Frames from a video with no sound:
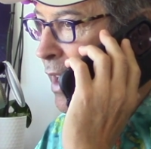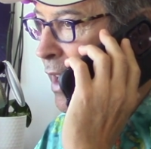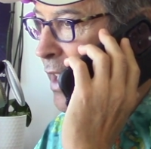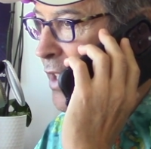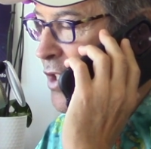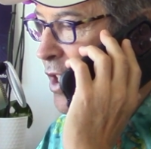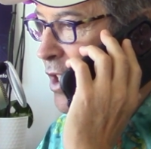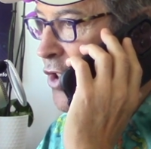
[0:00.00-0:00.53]

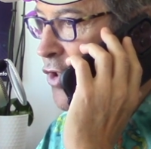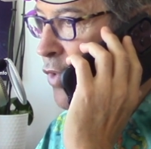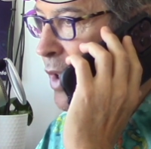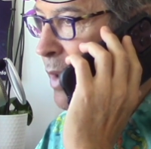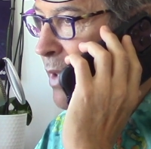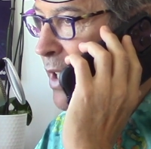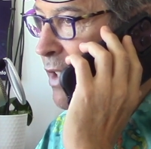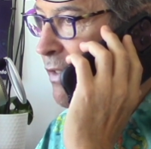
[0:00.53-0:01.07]
It's
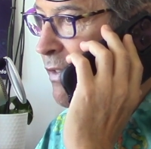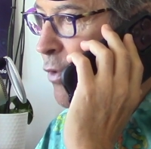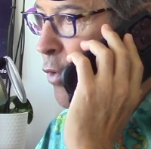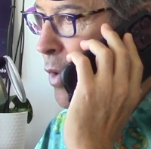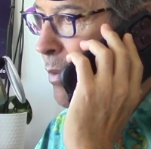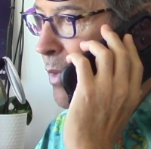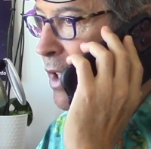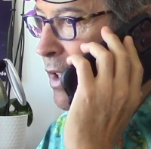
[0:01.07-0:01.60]
extremely
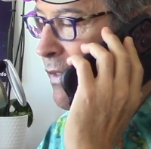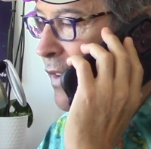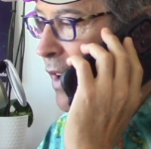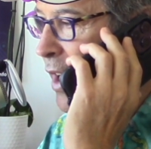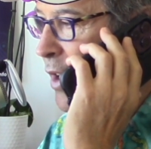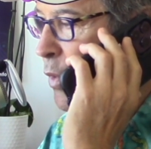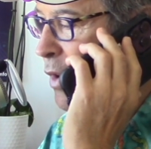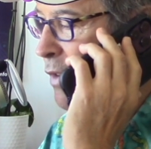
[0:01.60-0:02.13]
informative
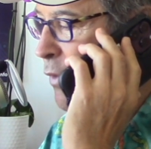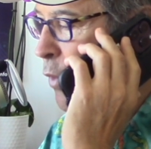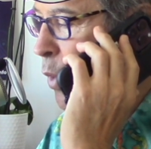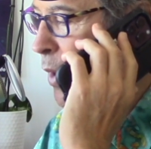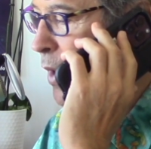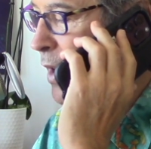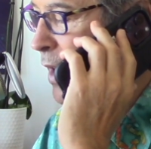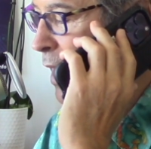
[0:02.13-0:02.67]
how to
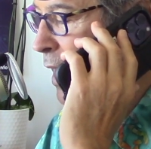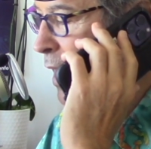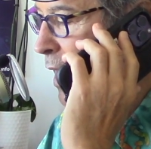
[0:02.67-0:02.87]
avoid